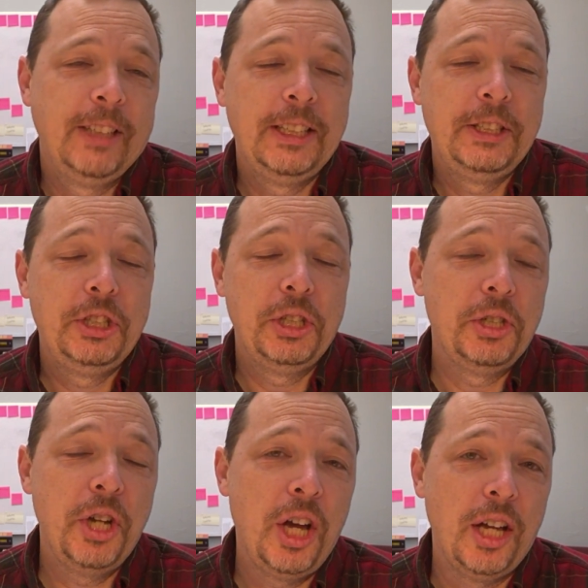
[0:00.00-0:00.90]
It's
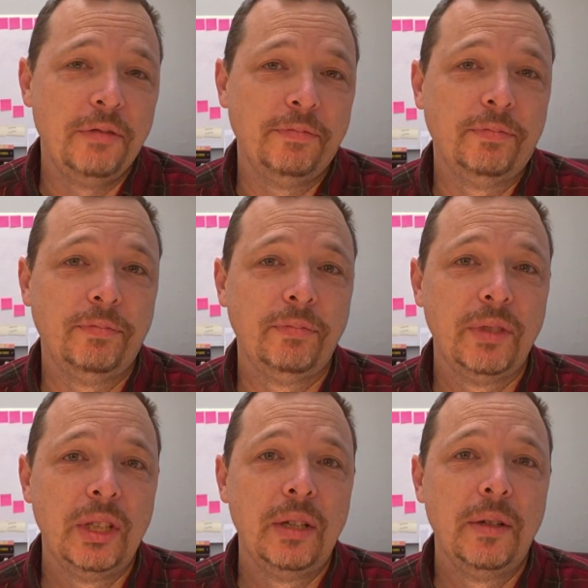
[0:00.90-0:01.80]
just not.
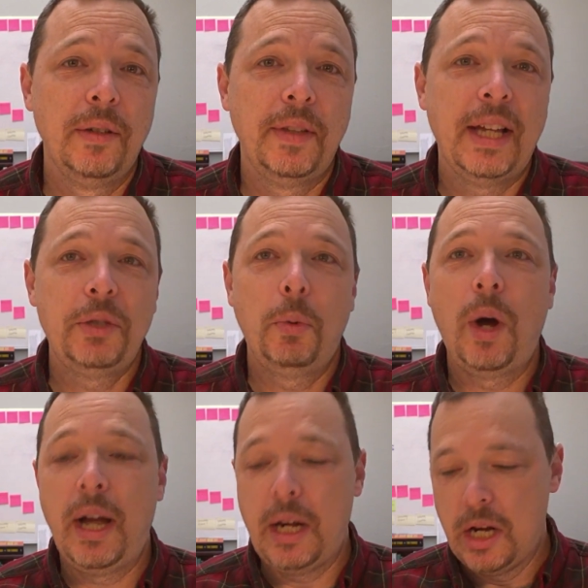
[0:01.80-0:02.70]
That's
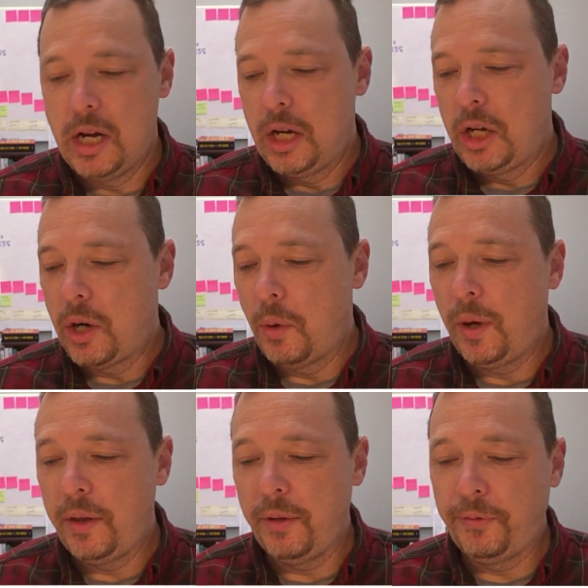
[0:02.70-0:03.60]
why, you know,
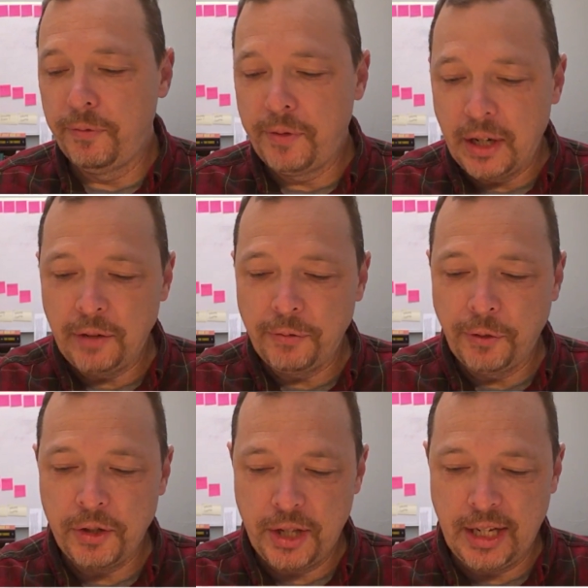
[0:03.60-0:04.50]
one of the very
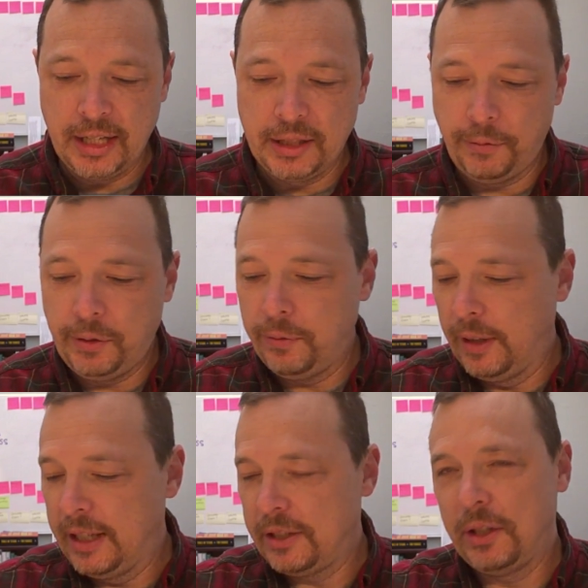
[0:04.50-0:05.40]
first things, if
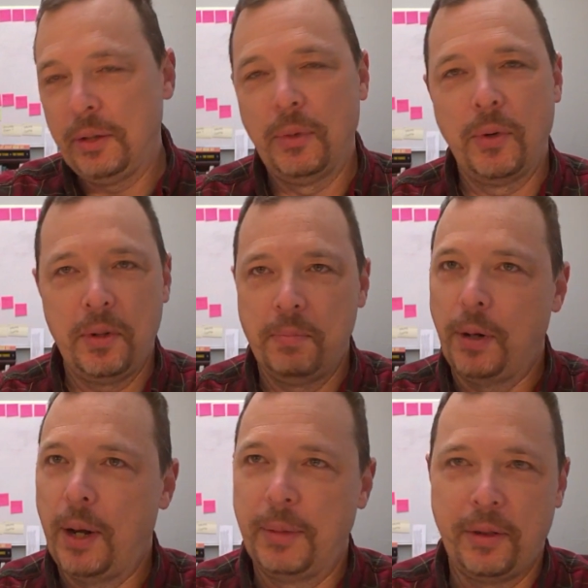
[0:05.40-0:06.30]
you've listened to more
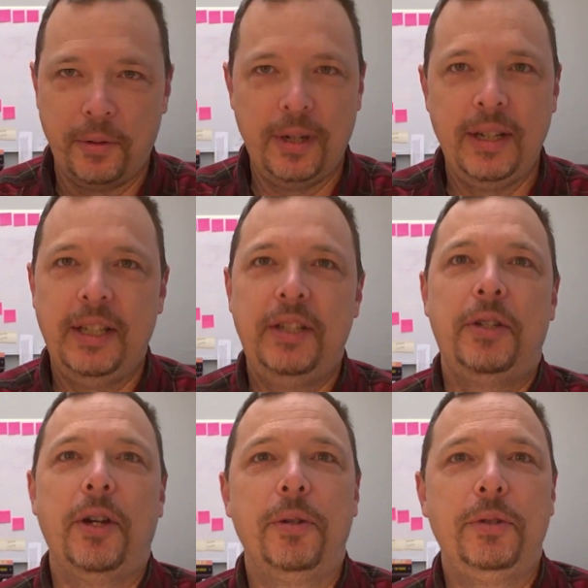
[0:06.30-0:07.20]
than probably three of
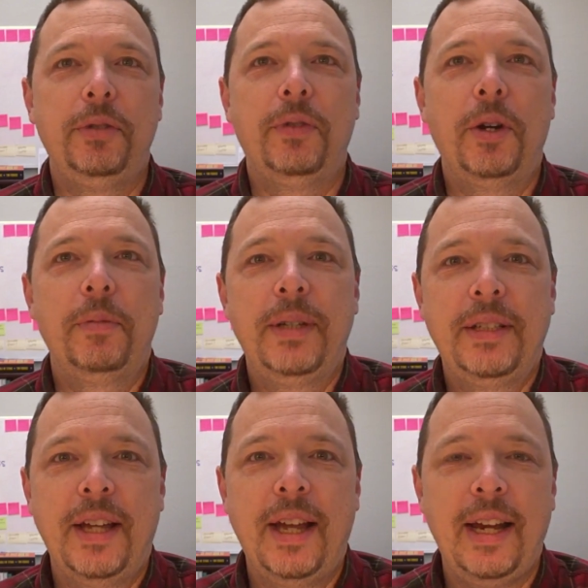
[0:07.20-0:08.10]
these shows, you've heard
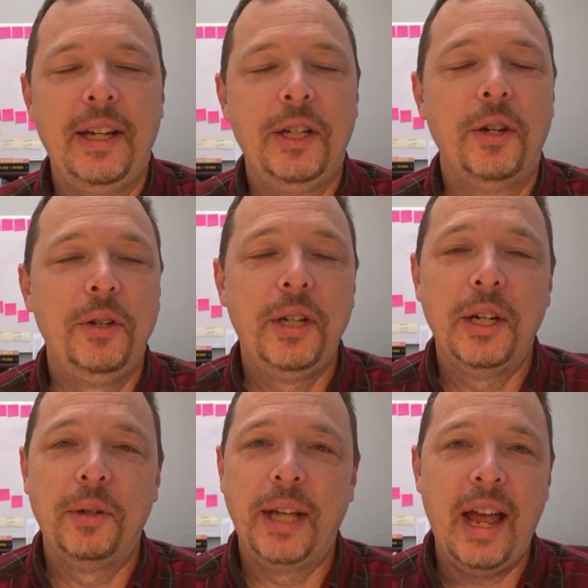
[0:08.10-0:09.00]
me say, you know, you
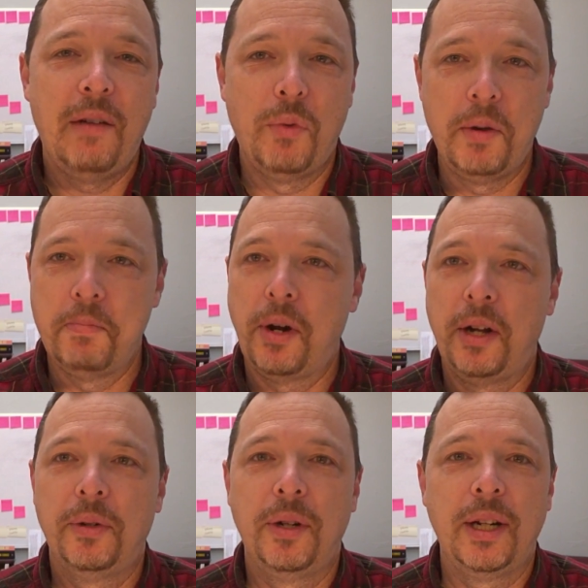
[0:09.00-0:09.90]
can only have one
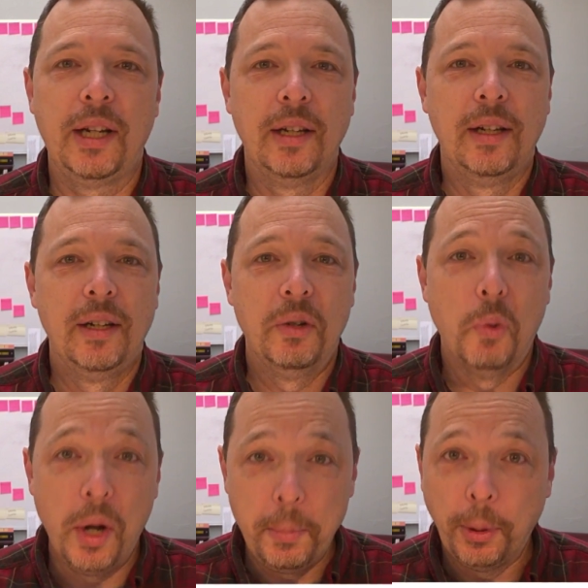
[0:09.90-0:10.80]
priority.
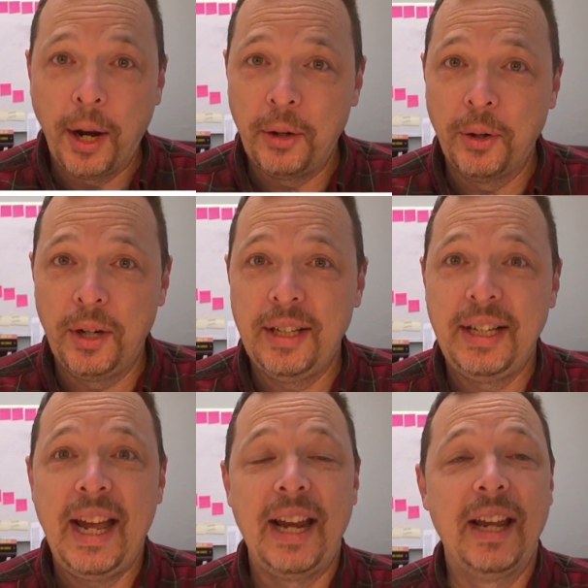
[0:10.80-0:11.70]
One priority a
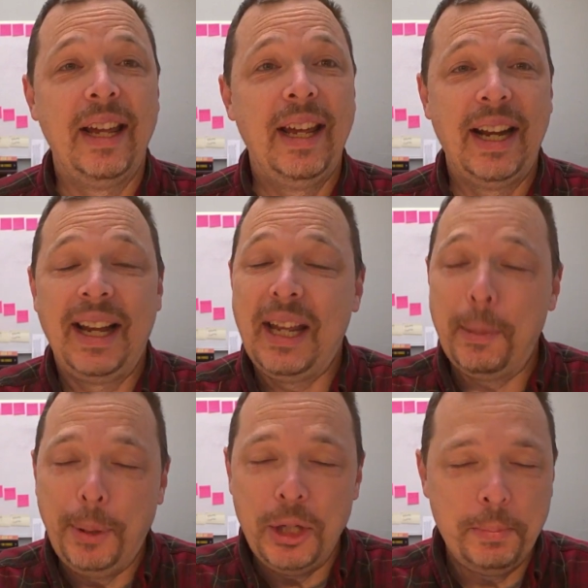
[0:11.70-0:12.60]
day. And I
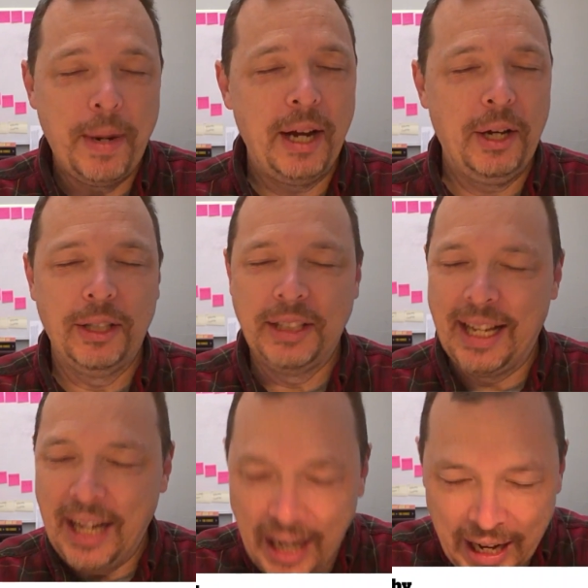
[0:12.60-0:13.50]
get pushback on
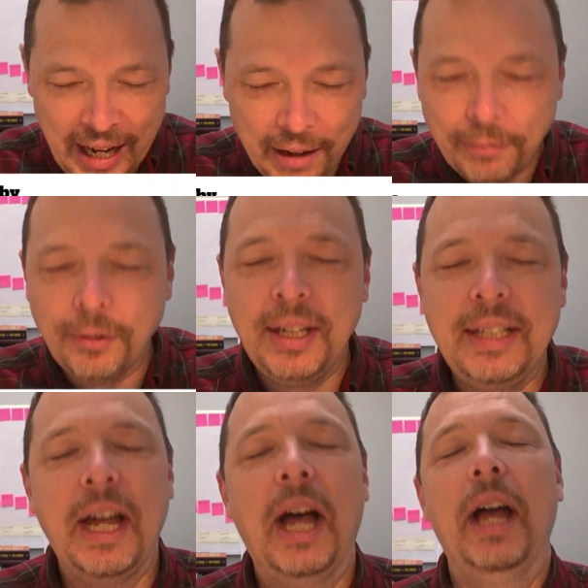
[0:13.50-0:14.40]
that
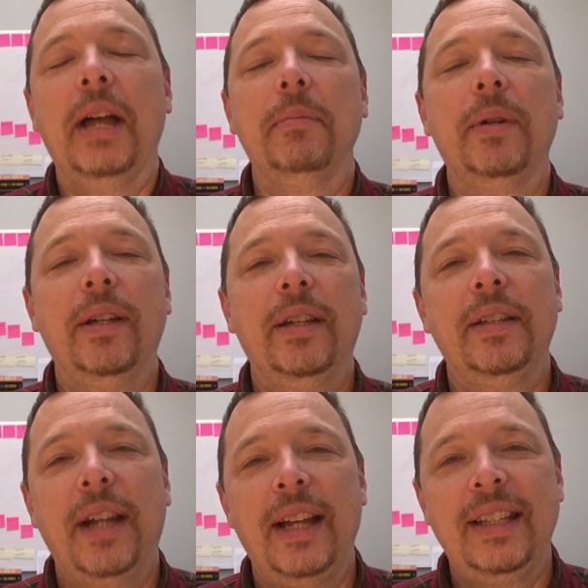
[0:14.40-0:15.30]
every time
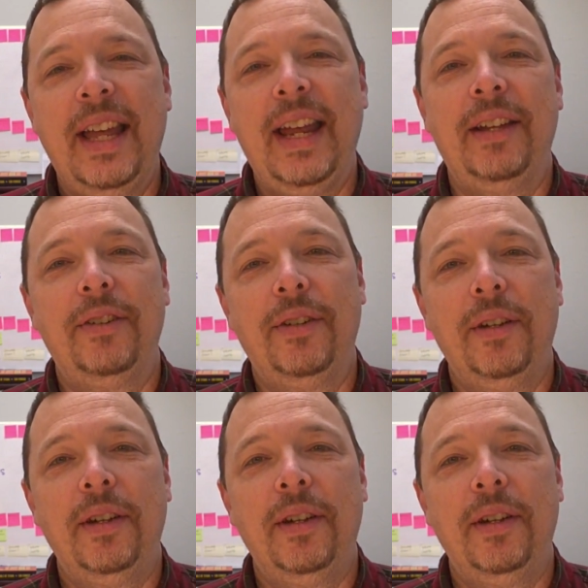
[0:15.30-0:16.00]
that I say it.